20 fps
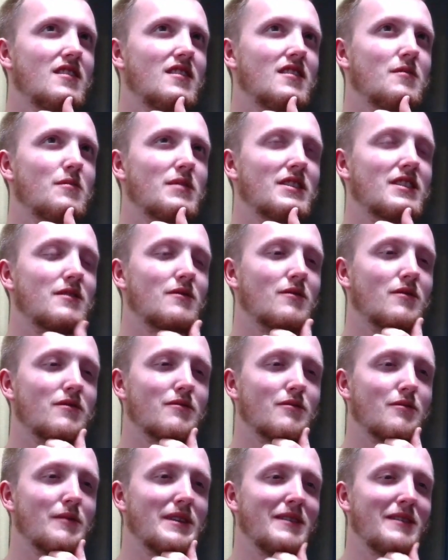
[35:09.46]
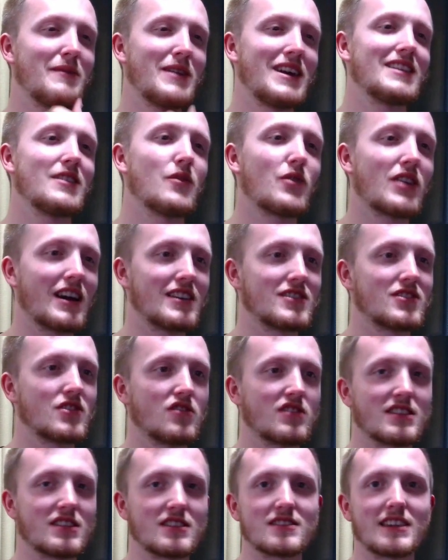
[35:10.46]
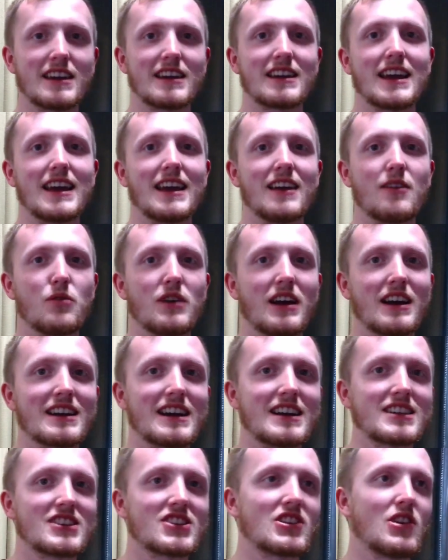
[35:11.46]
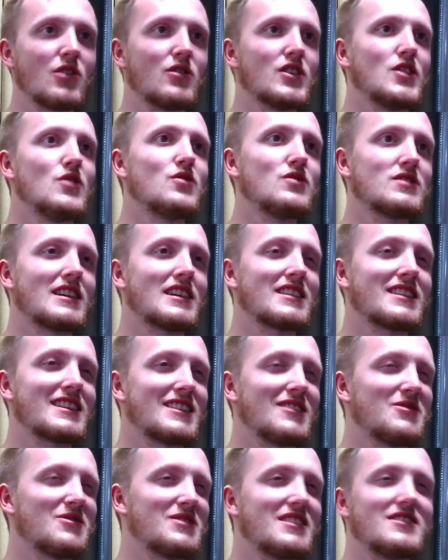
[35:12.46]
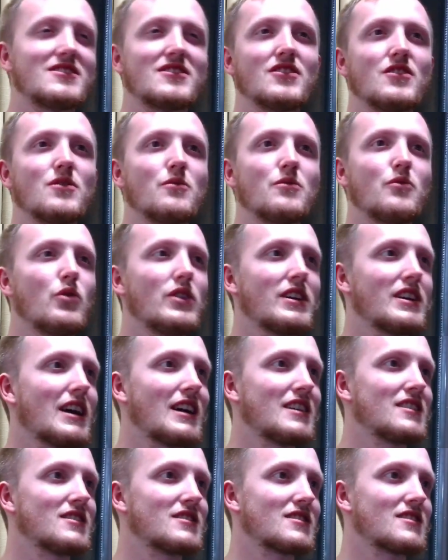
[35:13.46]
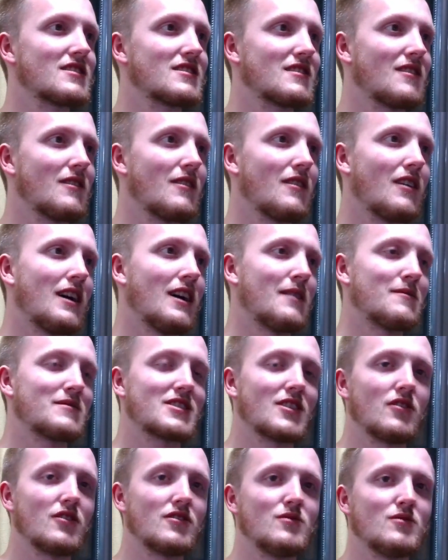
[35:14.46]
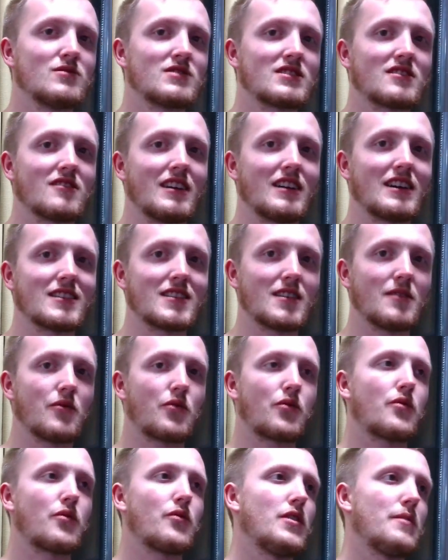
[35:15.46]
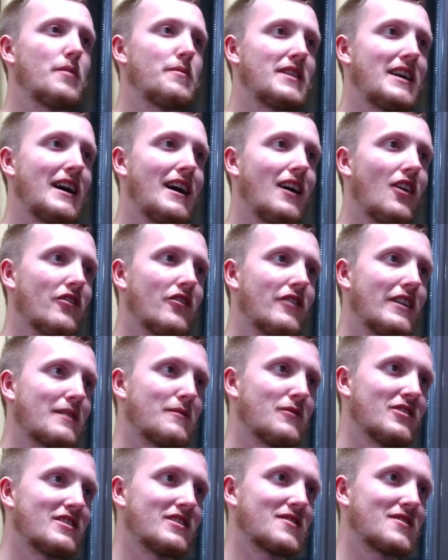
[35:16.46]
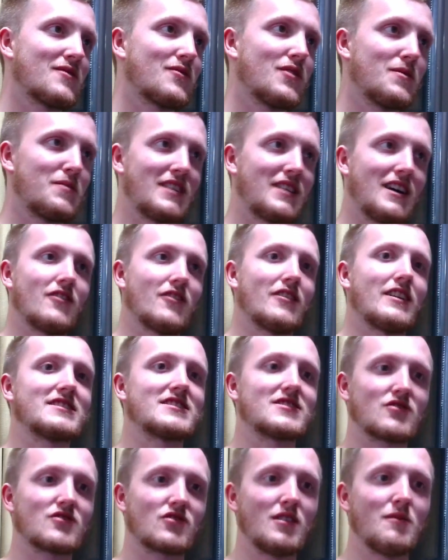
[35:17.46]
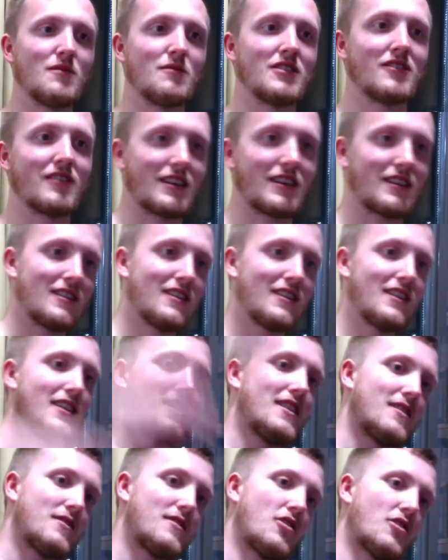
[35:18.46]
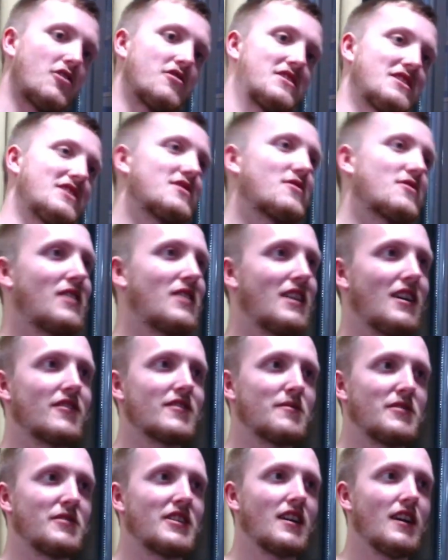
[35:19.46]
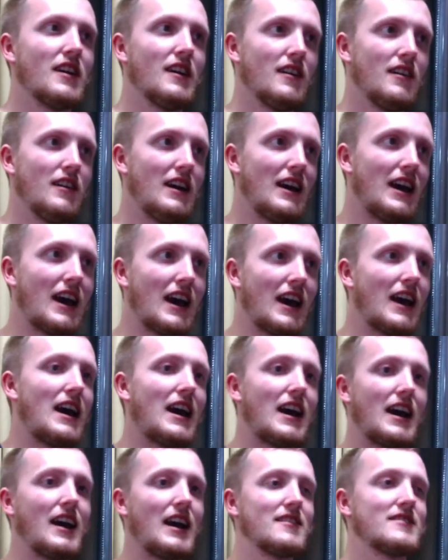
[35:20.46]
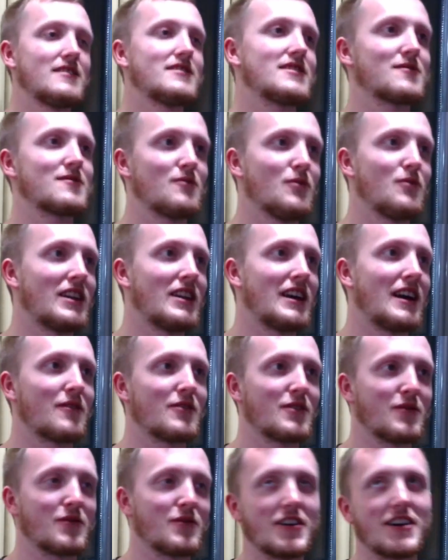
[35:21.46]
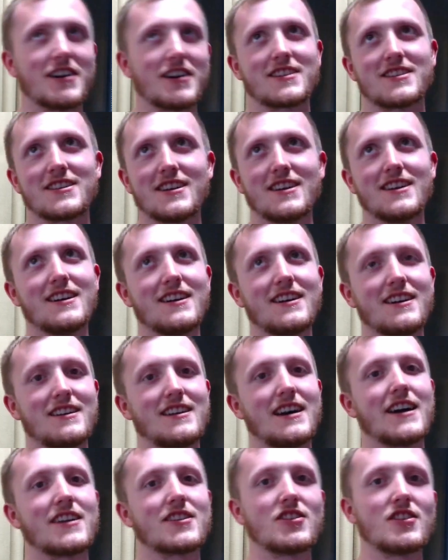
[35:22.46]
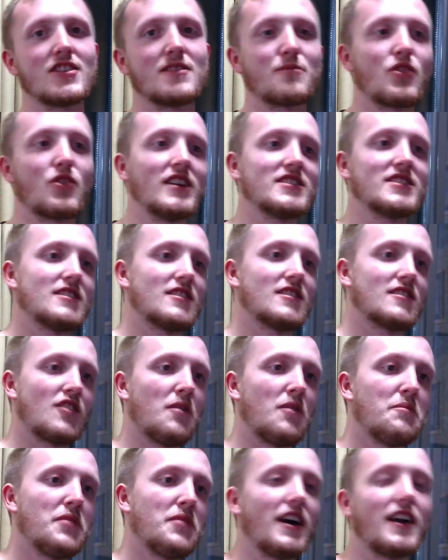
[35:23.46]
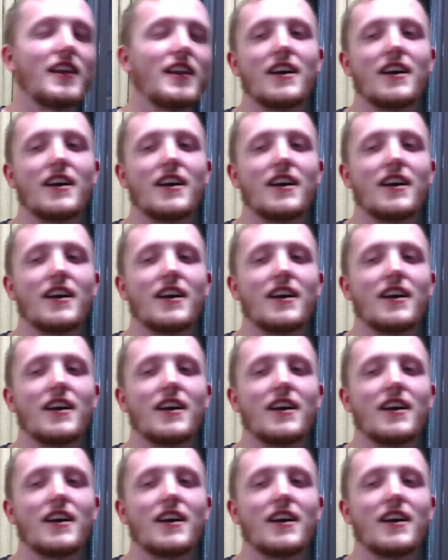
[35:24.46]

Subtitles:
But mainly what I do, because, like, I got so used, I think you did too, we got so used to, like, them flipping out, like, Melissa flipping out and, like, screaming and, like, throwing things around and be like, ah, and just whatever the fuck. Not a good impression at all, but...